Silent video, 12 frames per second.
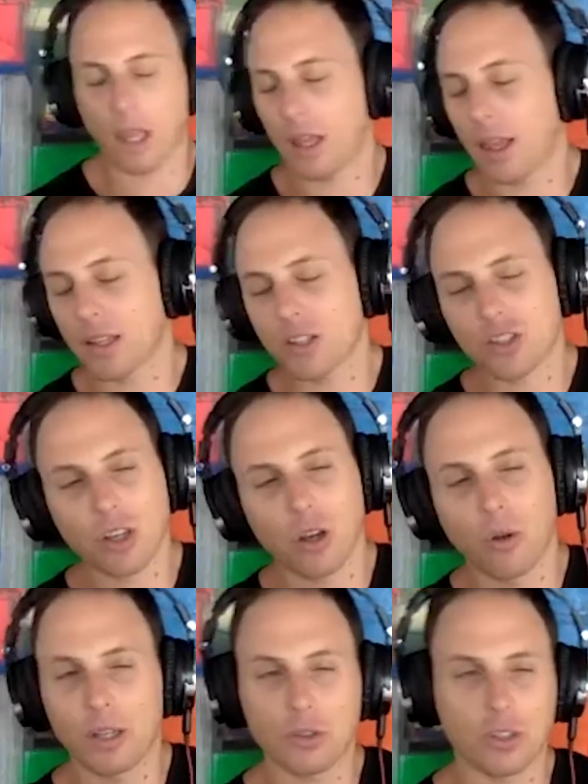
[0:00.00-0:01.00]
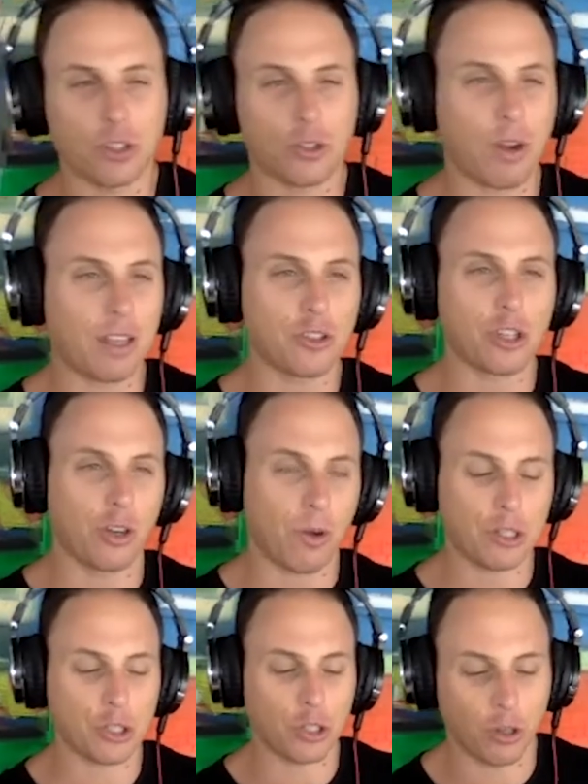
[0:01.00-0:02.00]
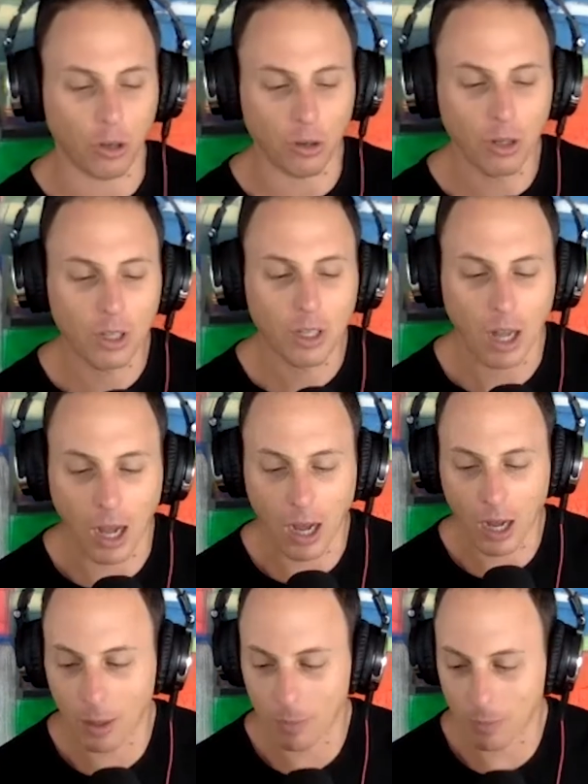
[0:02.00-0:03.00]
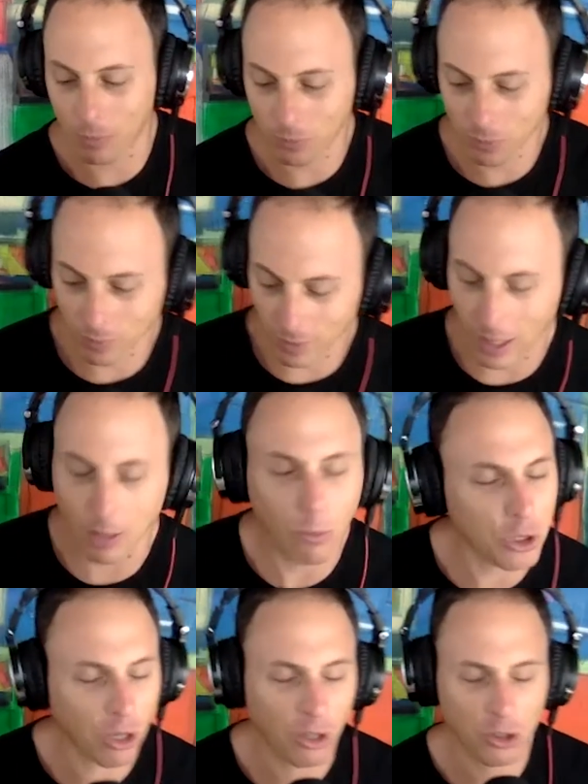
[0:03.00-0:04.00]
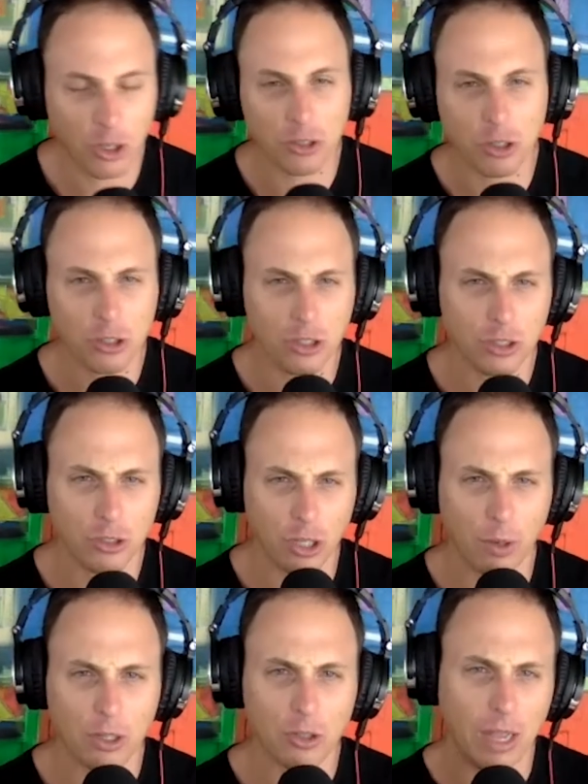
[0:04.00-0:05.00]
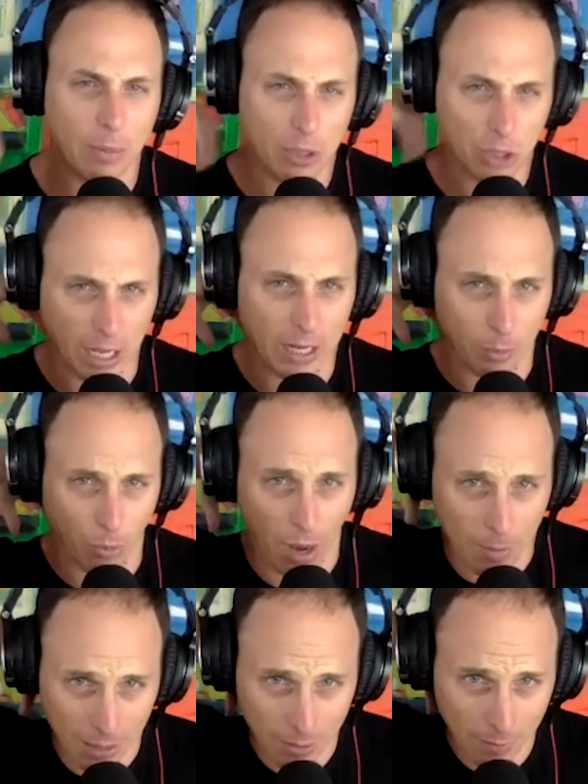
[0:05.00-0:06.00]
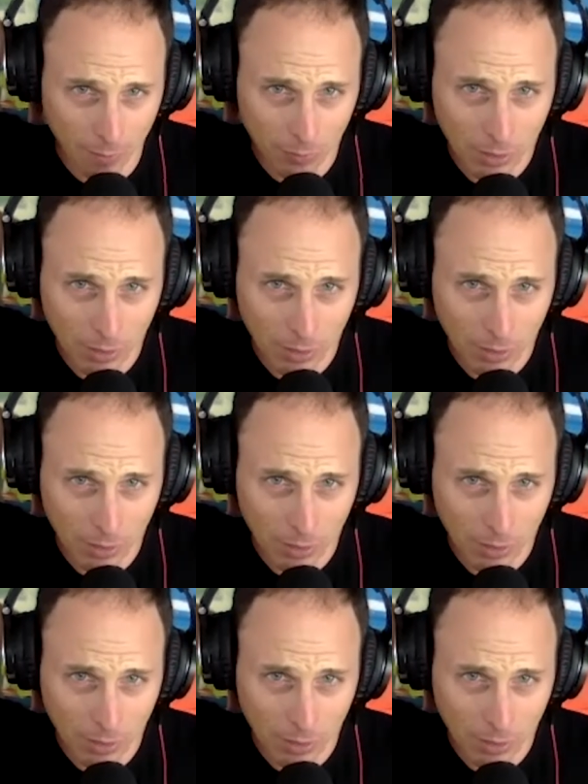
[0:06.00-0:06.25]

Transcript: and that's so interesting. The transgenerational, um, would you call it transgenerational epigenetic priming?